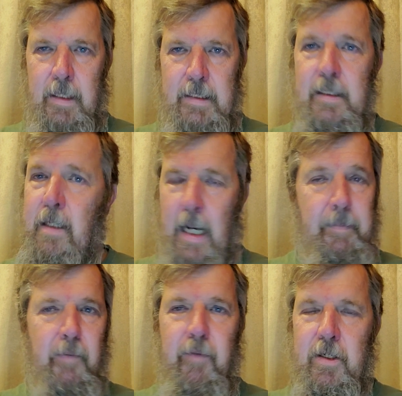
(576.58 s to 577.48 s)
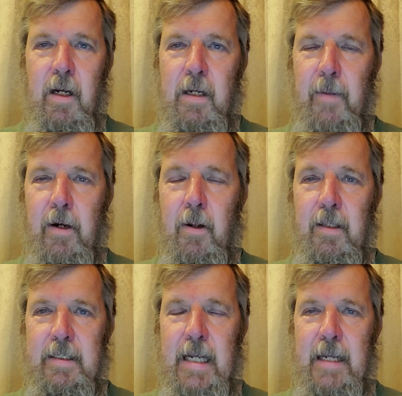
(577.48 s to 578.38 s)
We talk about all
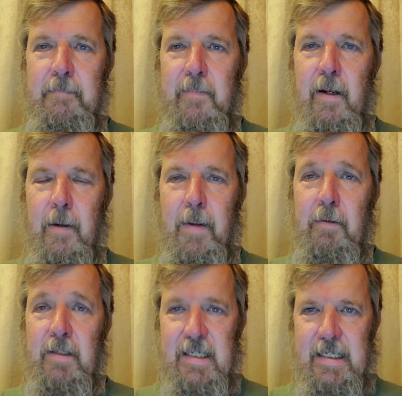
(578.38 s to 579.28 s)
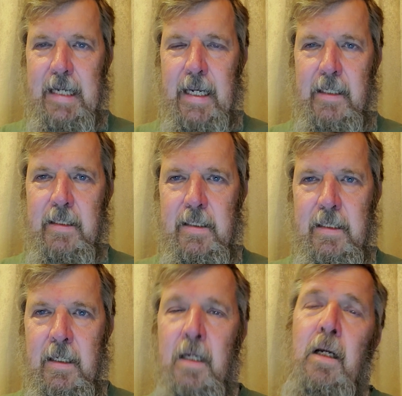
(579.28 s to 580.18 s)
the time about
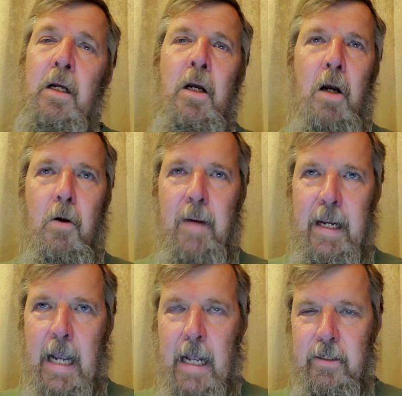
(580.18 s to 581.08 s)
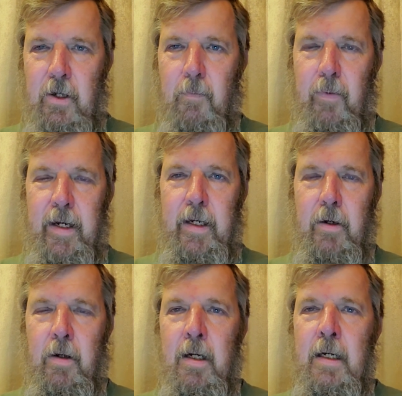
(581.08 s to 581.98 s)
states. Oh my God, don't bring
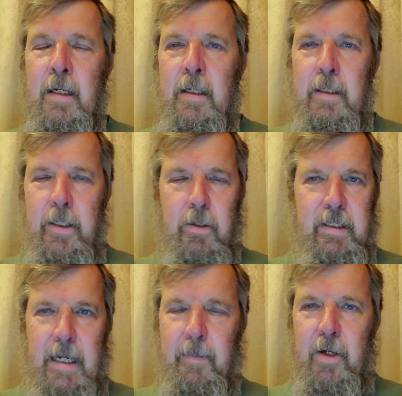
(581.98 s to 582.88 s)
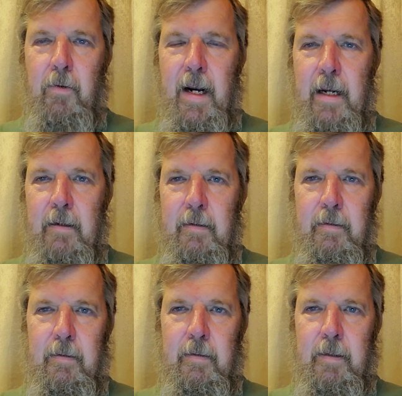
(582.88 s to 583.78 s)
your Democrat,
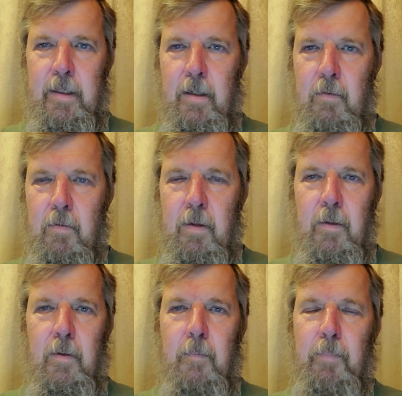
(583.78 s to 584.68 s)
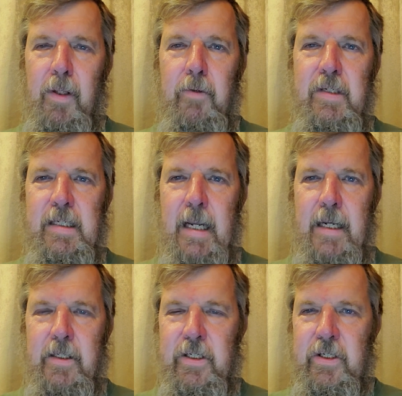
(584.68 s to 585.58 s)
you know, blue
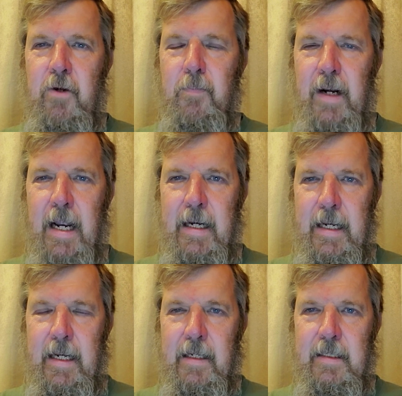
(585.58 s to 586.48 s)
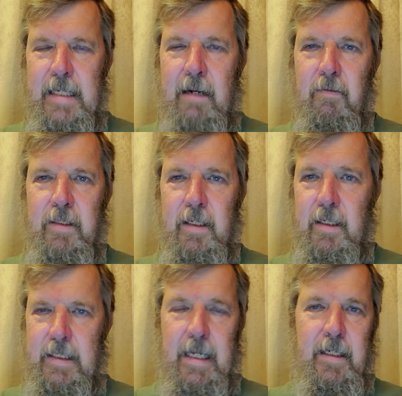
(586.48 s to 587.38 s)
state stupid ideas down to
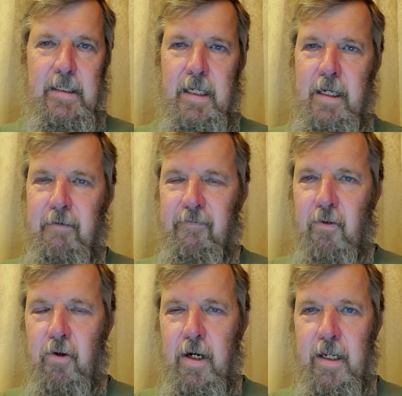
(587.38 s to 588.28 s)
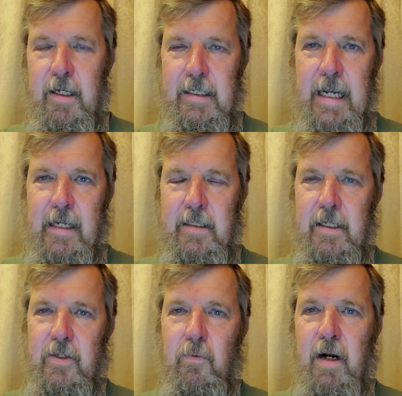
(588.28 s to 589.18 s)
Tennessee, to Florida, to
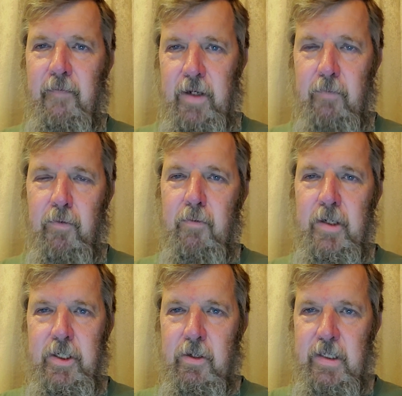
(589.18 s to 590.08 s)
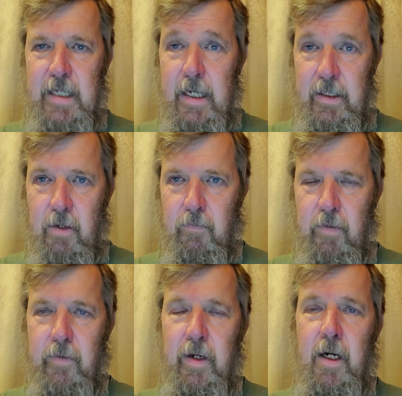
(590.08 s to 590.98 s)
Texas, whatever. You ruined your state, don't
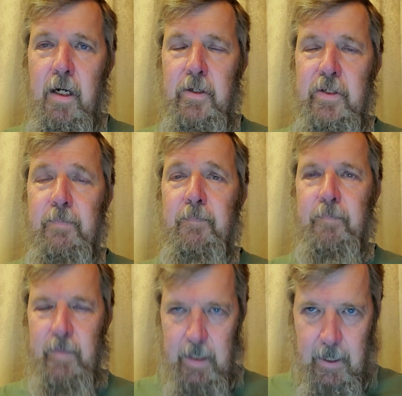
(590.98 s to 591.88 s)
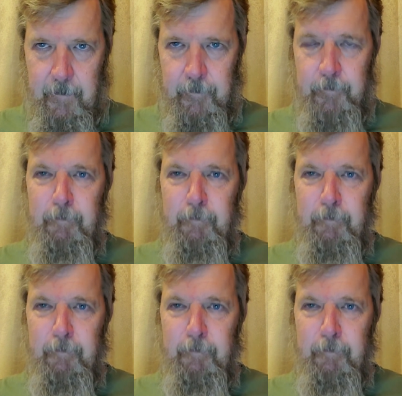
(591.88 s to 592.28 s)
ruin ours, okay?